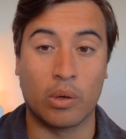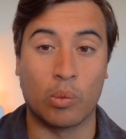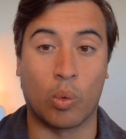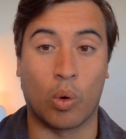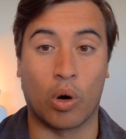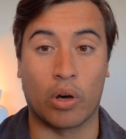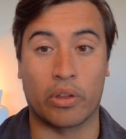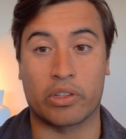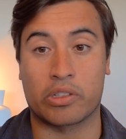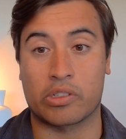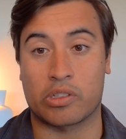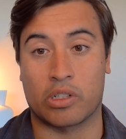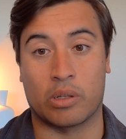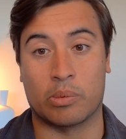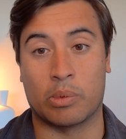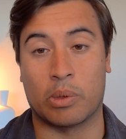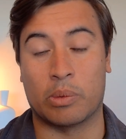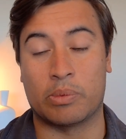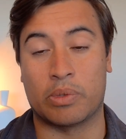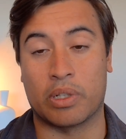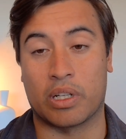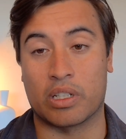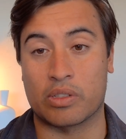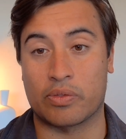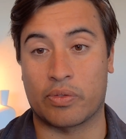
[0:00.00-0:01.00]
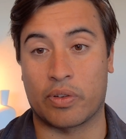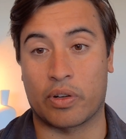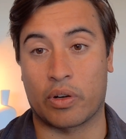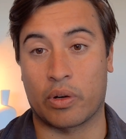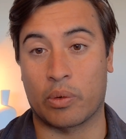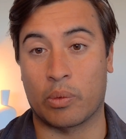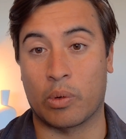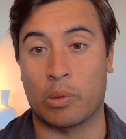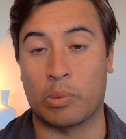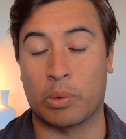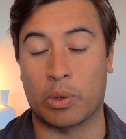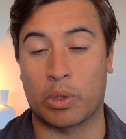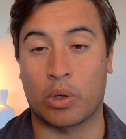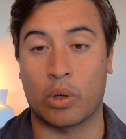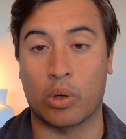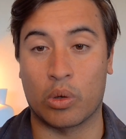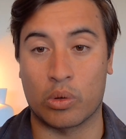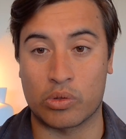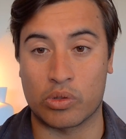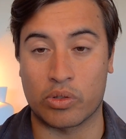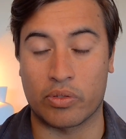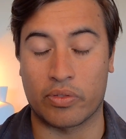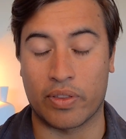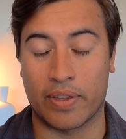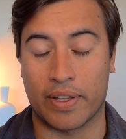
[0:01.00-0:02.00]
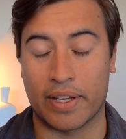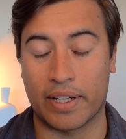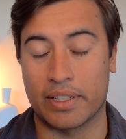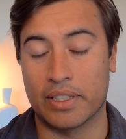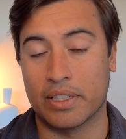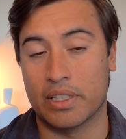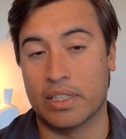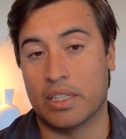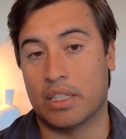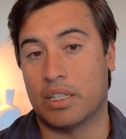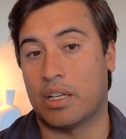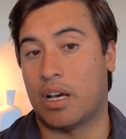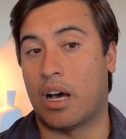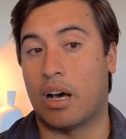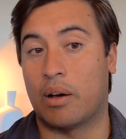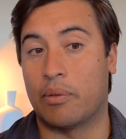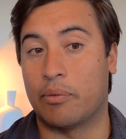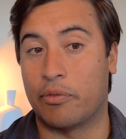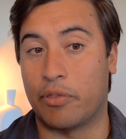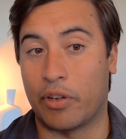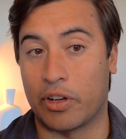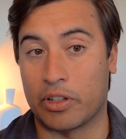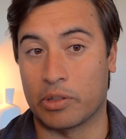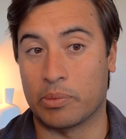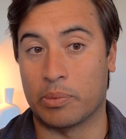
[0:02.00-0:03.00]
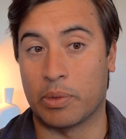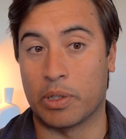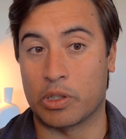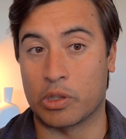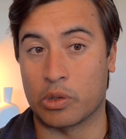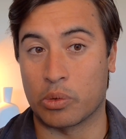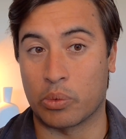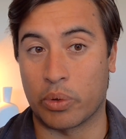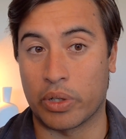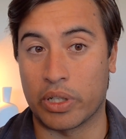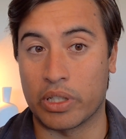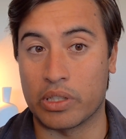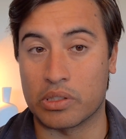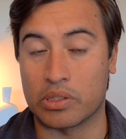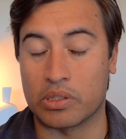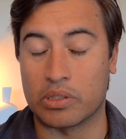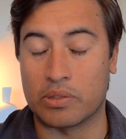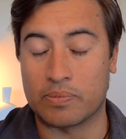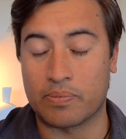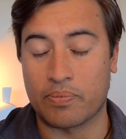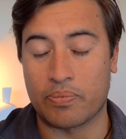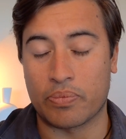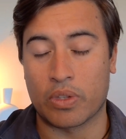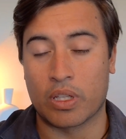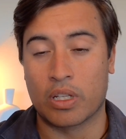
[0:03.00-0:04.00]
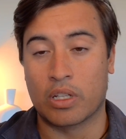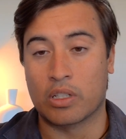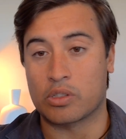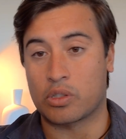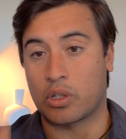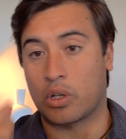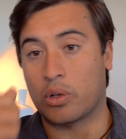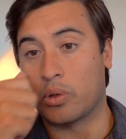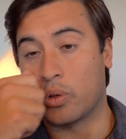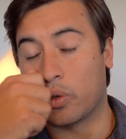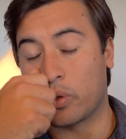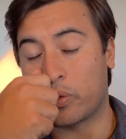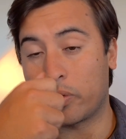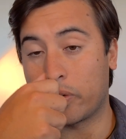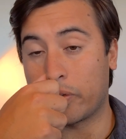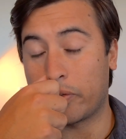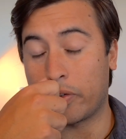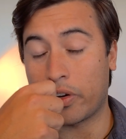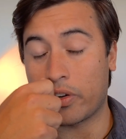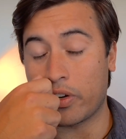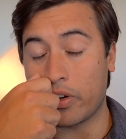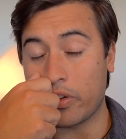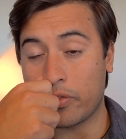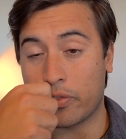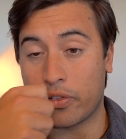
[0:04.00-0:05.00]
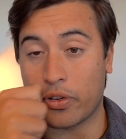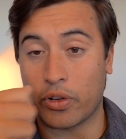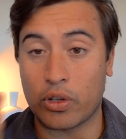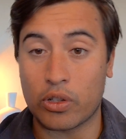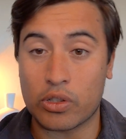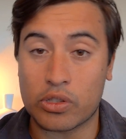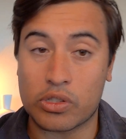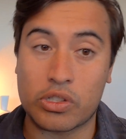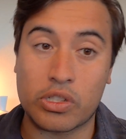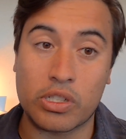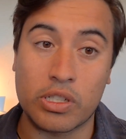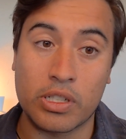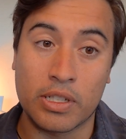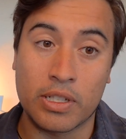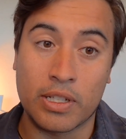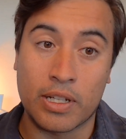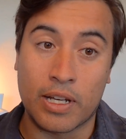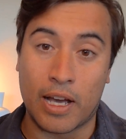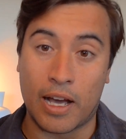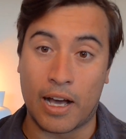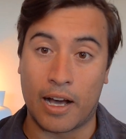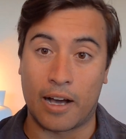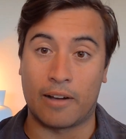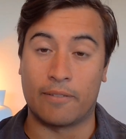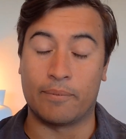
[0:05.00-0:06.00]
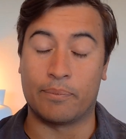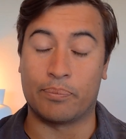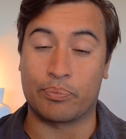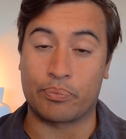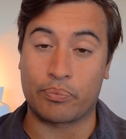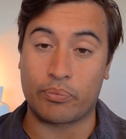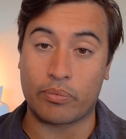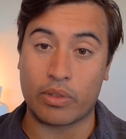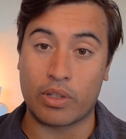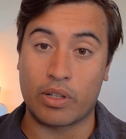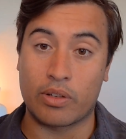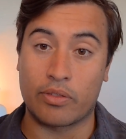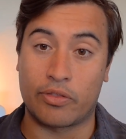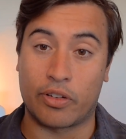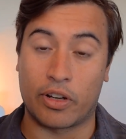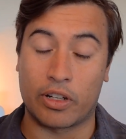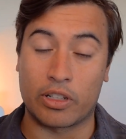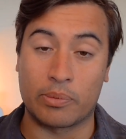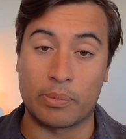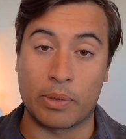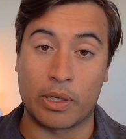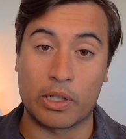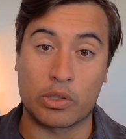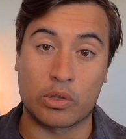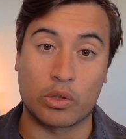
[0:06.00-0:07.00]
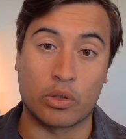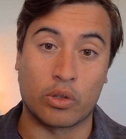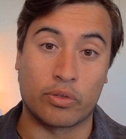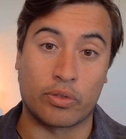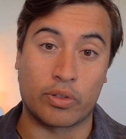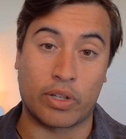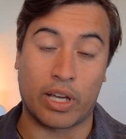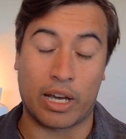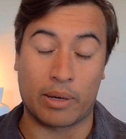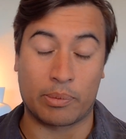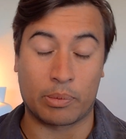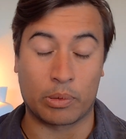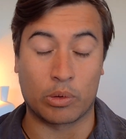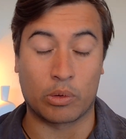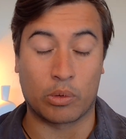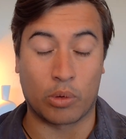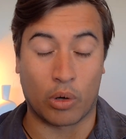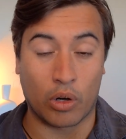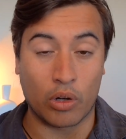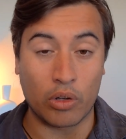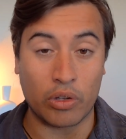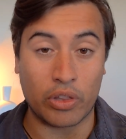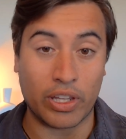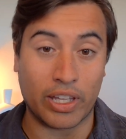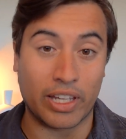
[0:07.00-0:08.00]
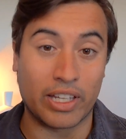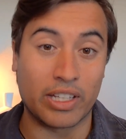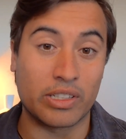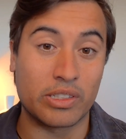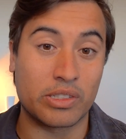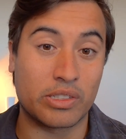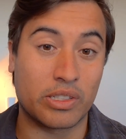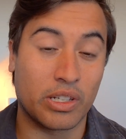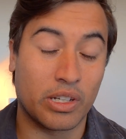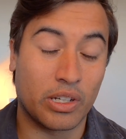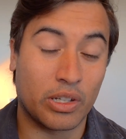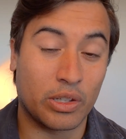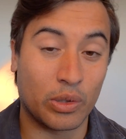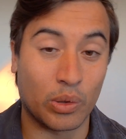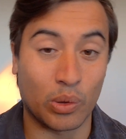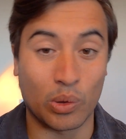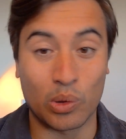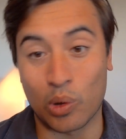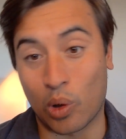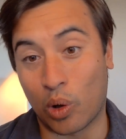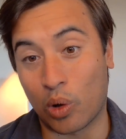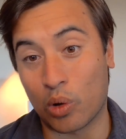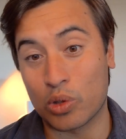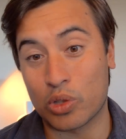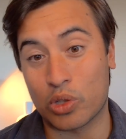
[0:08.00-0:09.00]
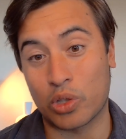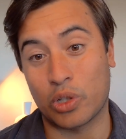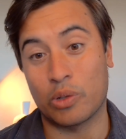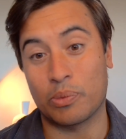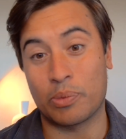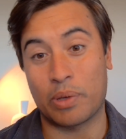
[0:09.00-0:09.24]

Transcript: why the suburb does very well because of that fundamental reason. So look, the very first fundamental of capital growth is your long-term